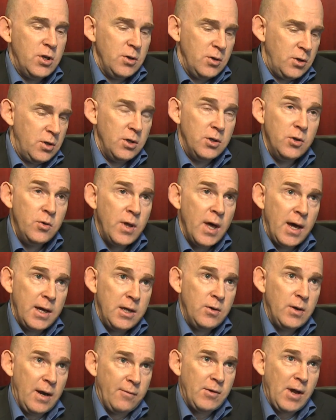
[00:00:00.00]
To do that,
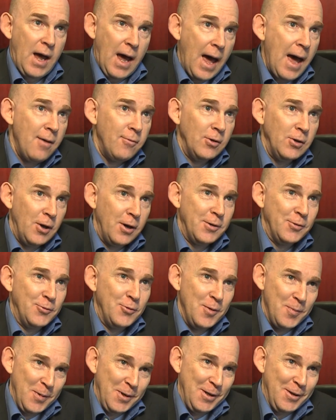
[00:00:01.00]
you have to have a lot of
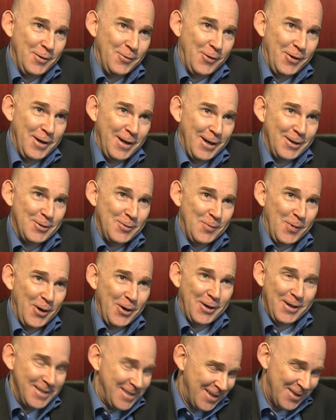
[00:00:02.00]
women in the financial markets,